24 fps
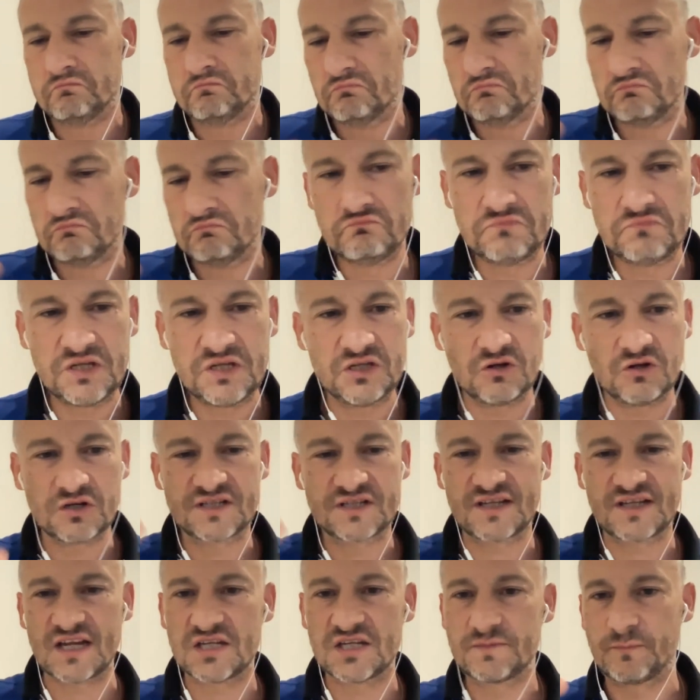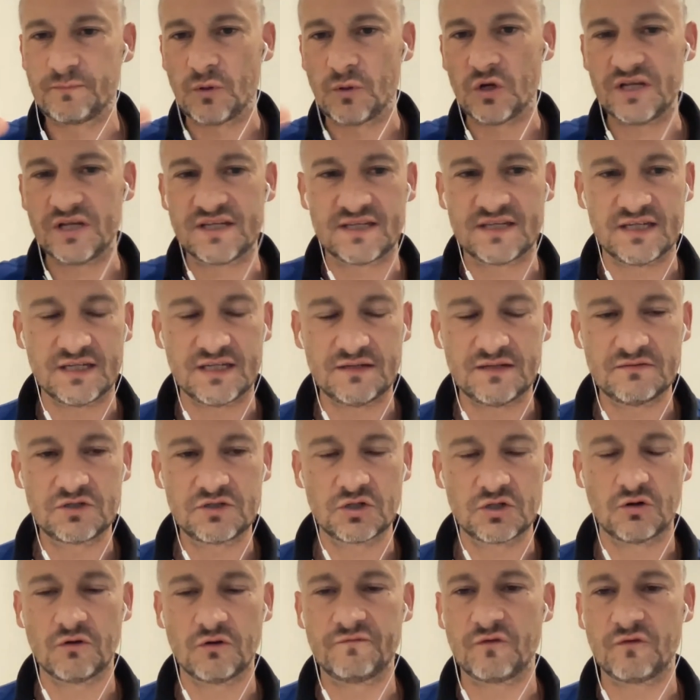middle size policy.
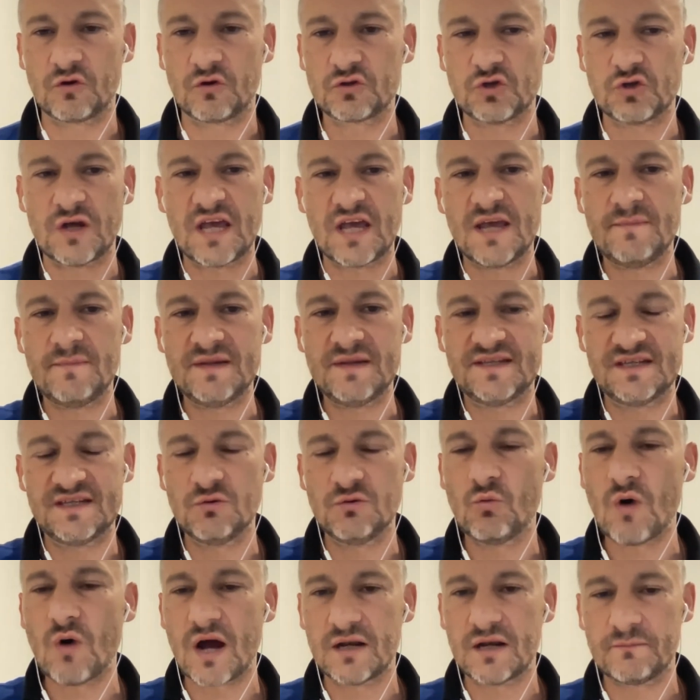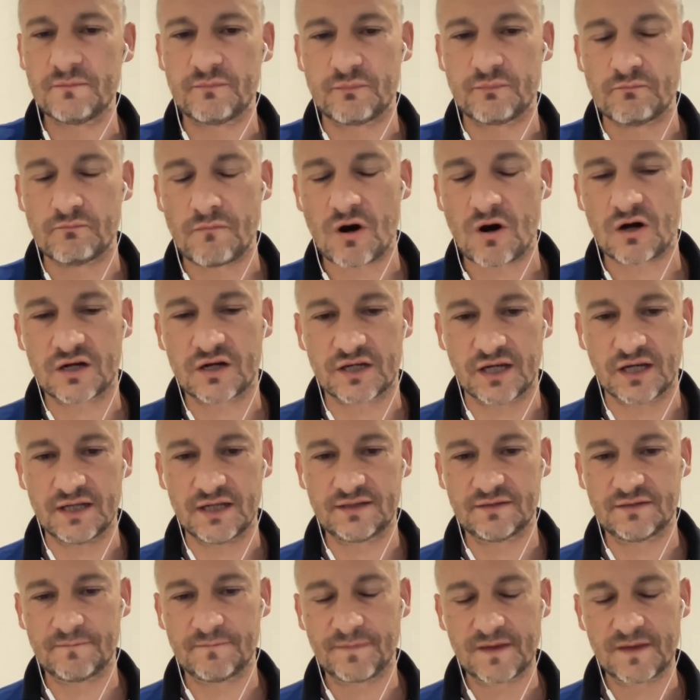So for the ABC1
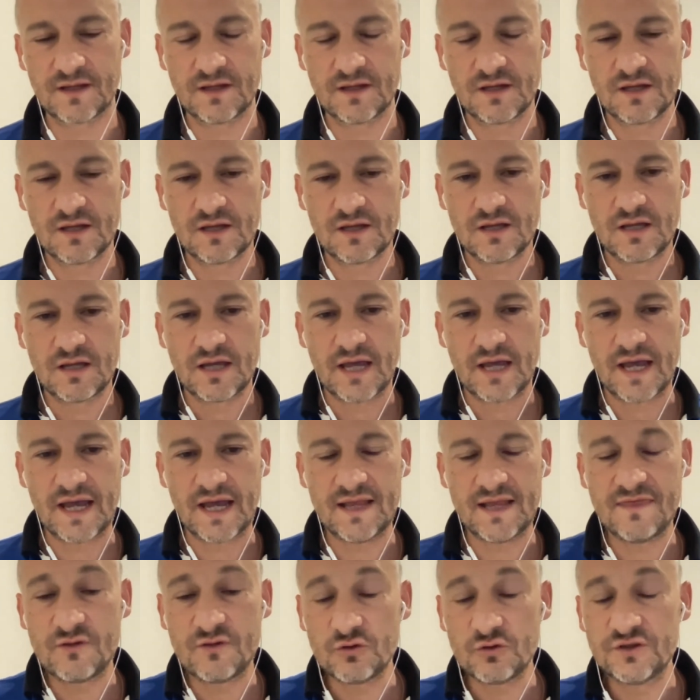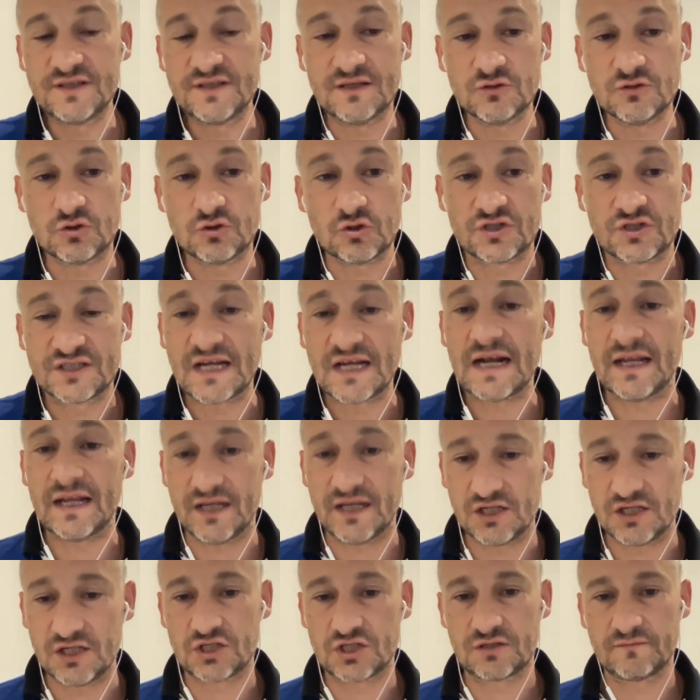market, and the
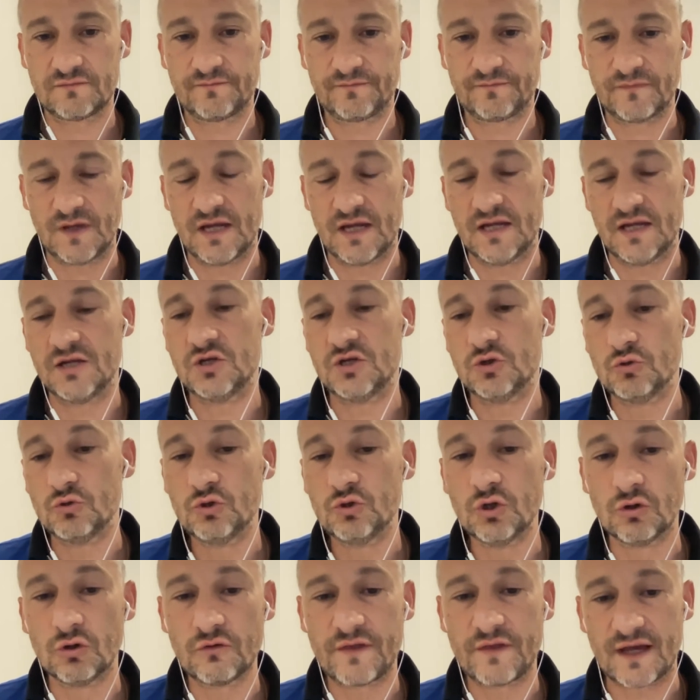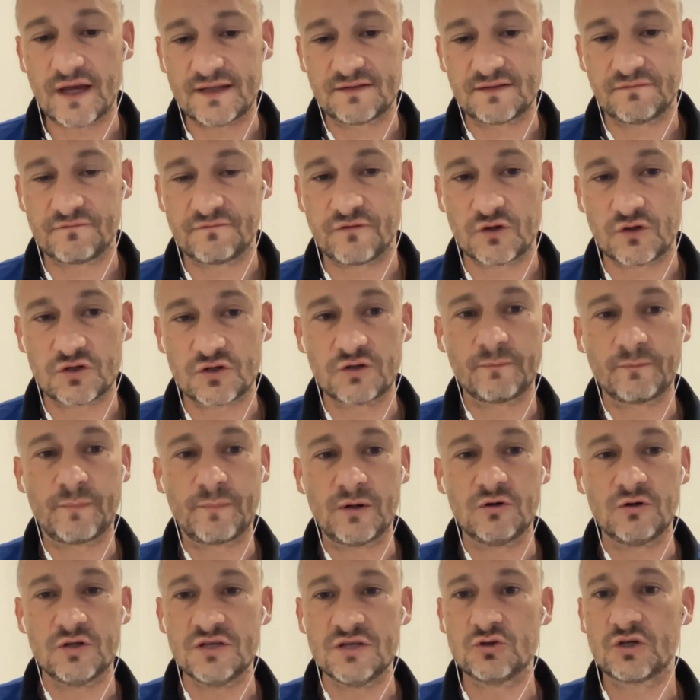challenge, and you know that, for
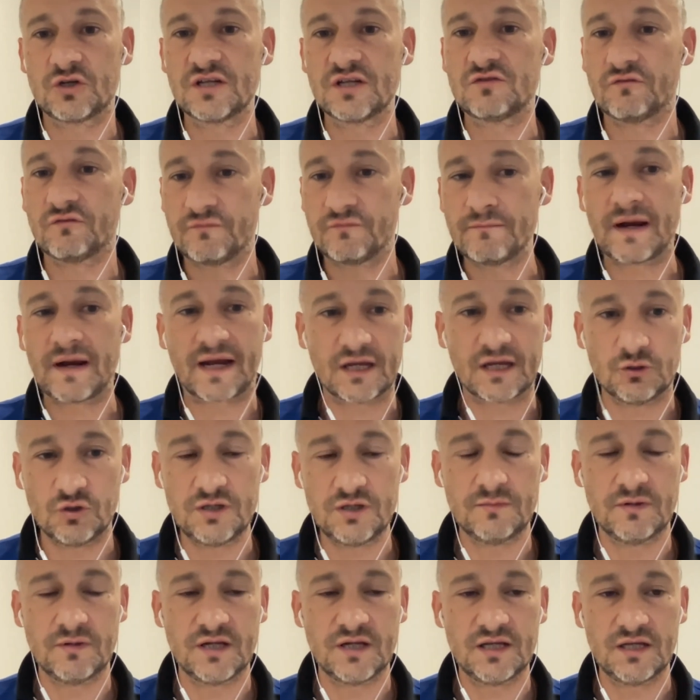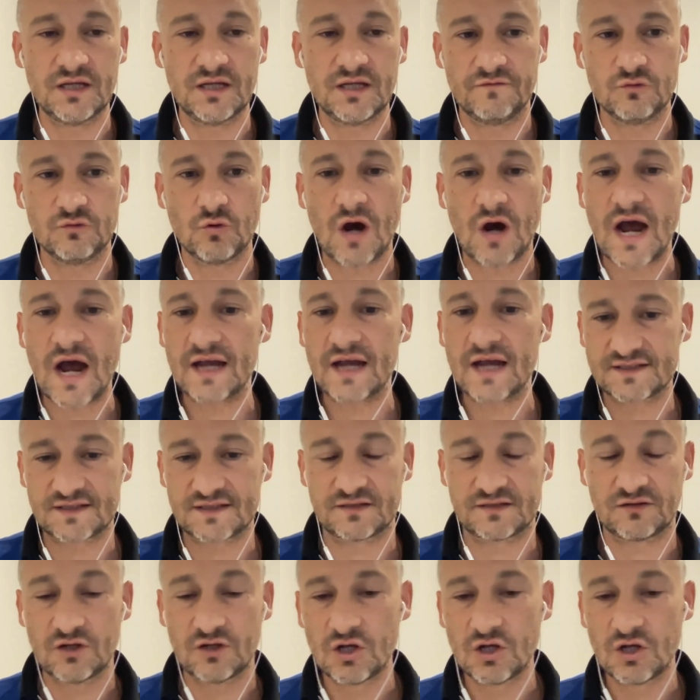example, in the case of Mercado Libre, if you
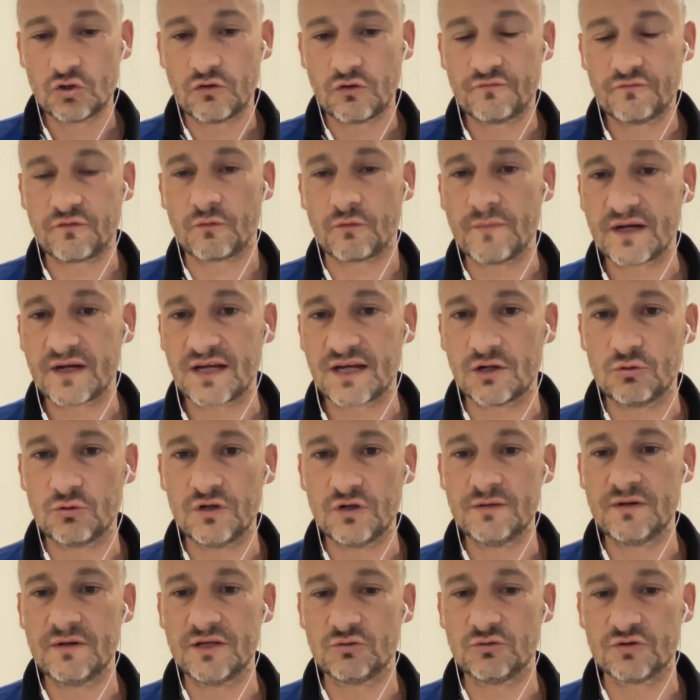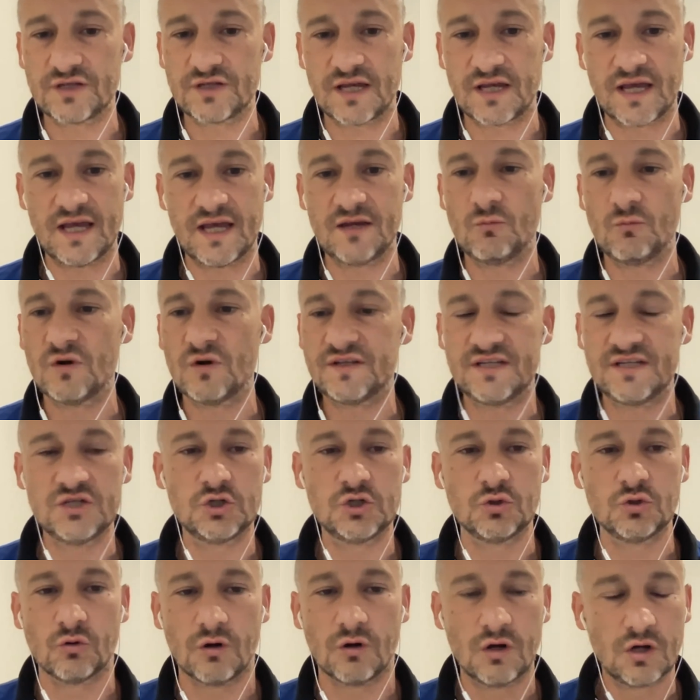asked for Mercado Libre to say, hey, what is
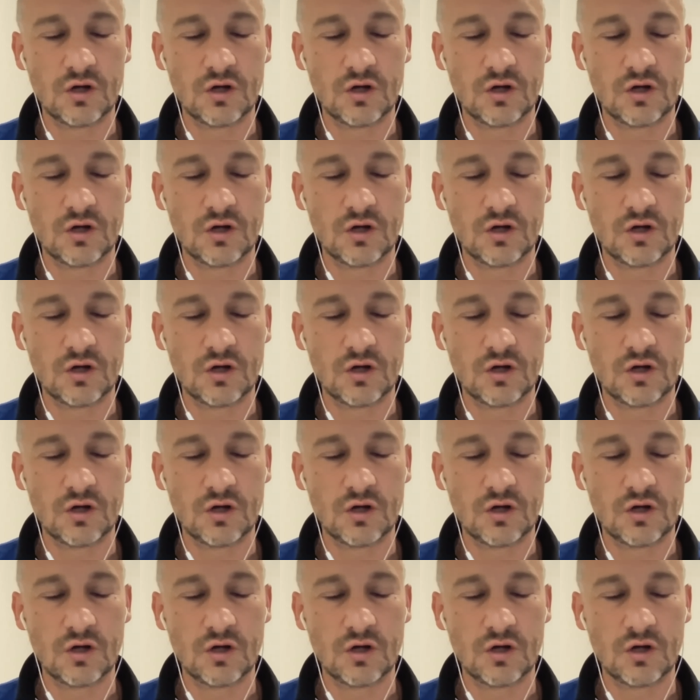your